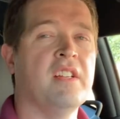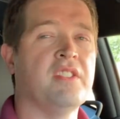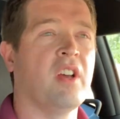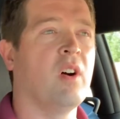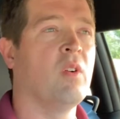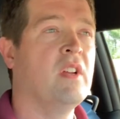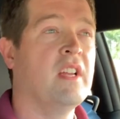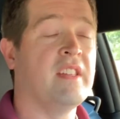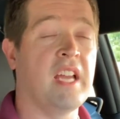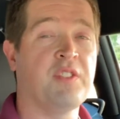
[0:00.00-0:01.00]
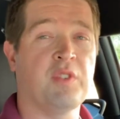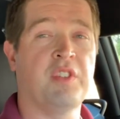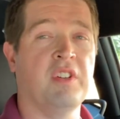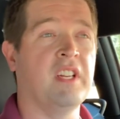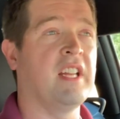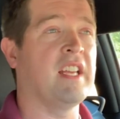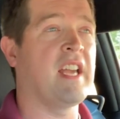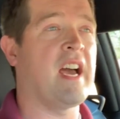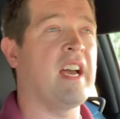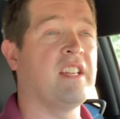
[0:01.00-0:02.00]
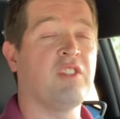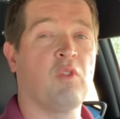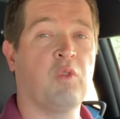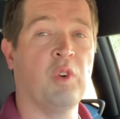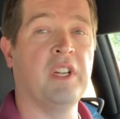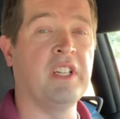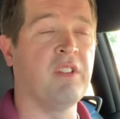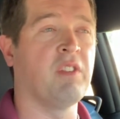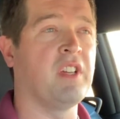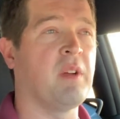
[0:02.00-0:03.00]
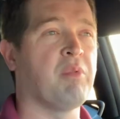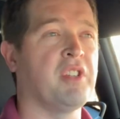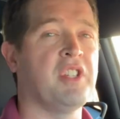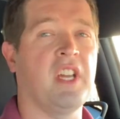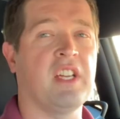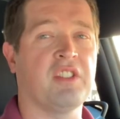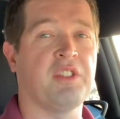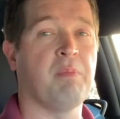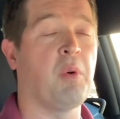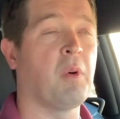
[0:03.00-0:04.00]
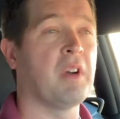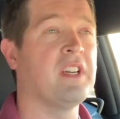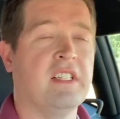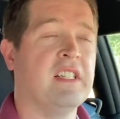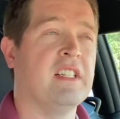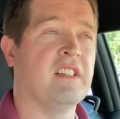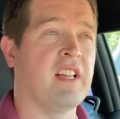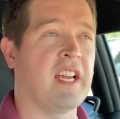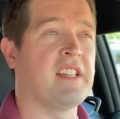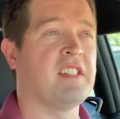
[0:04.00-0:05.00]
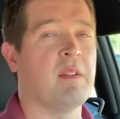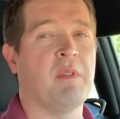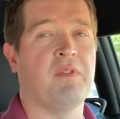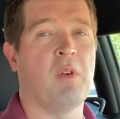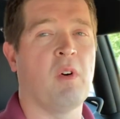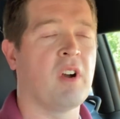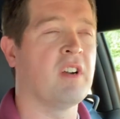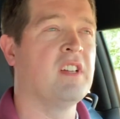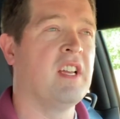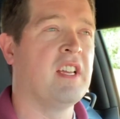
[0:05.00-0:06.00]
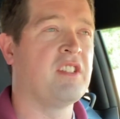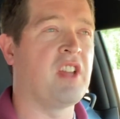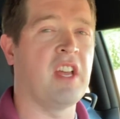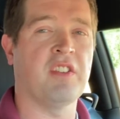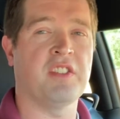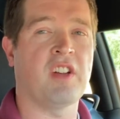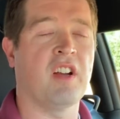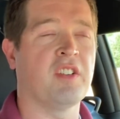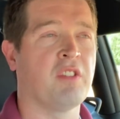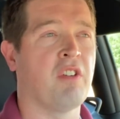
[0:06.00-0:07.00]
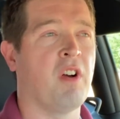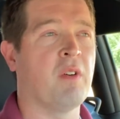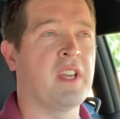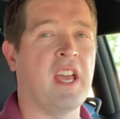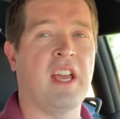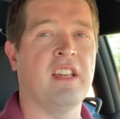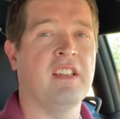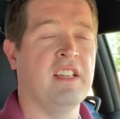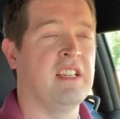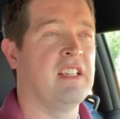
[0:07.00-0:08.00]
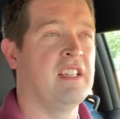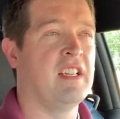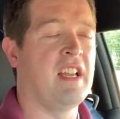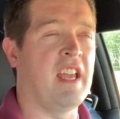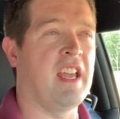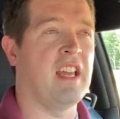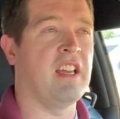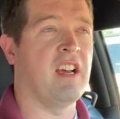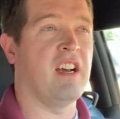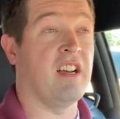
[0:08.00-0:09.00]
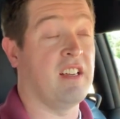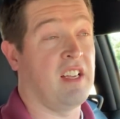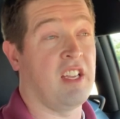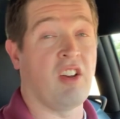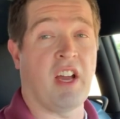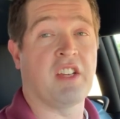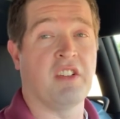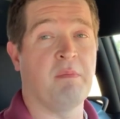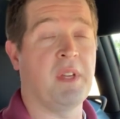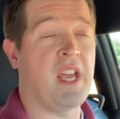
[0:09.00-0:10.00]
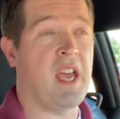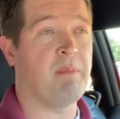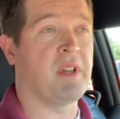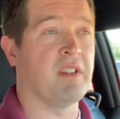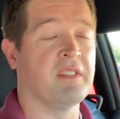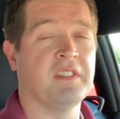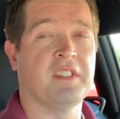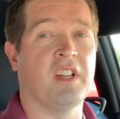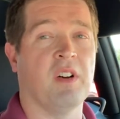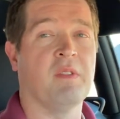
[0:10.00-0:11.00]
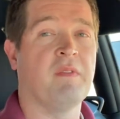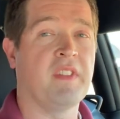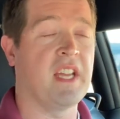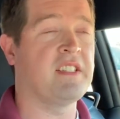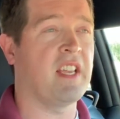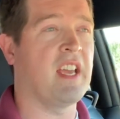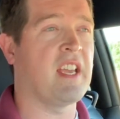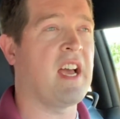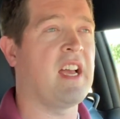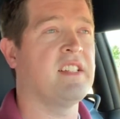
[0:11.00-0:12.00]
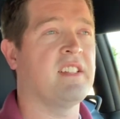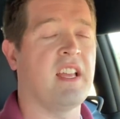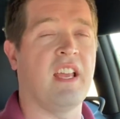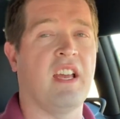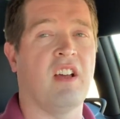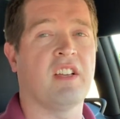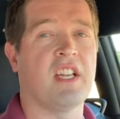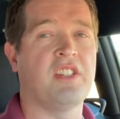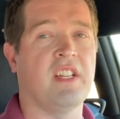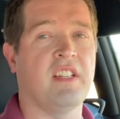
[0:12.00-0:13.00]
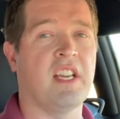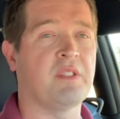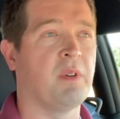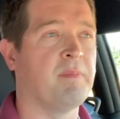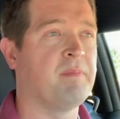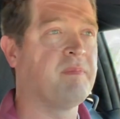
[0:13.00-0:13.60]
So thanks for tuning in, guys. Really appreciate your support. like I said before, channel's starting to grow again, and I couldn't be happier. So thanks again, guys, and I'll catch you on the next one.